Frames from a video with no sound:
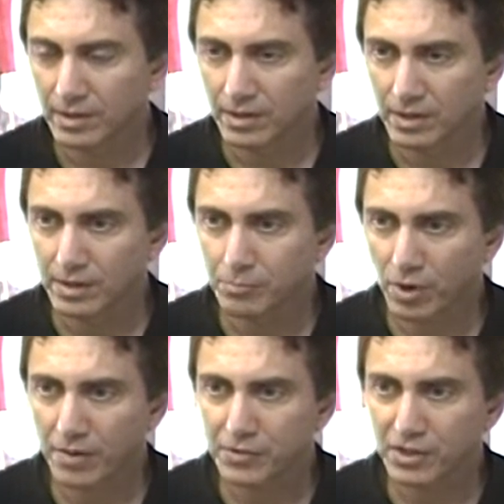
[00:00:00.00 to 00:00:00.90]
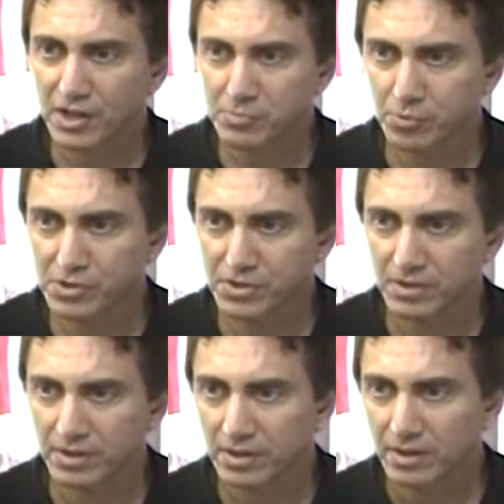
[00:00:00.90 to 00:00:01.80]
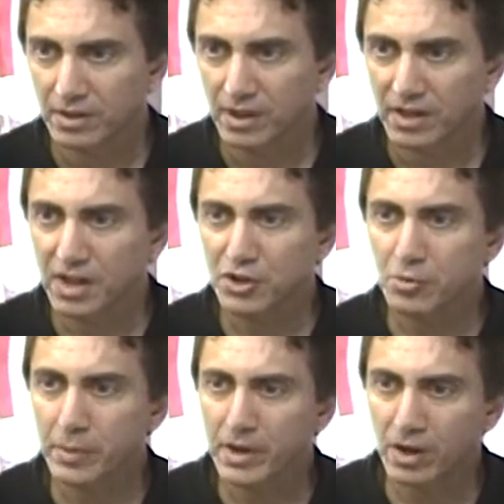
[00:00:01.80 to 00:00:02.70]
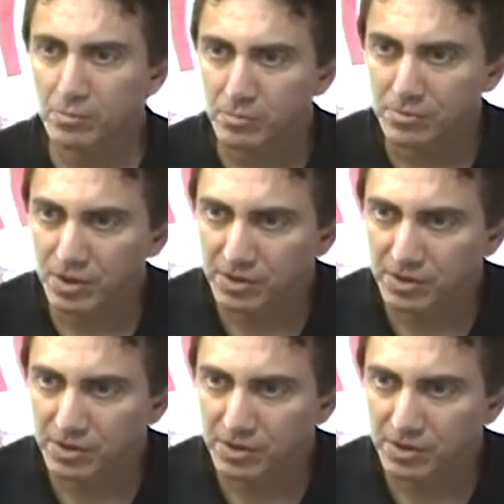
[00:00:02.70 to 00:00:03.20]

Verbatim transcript: in, in a privatized prison right and then you become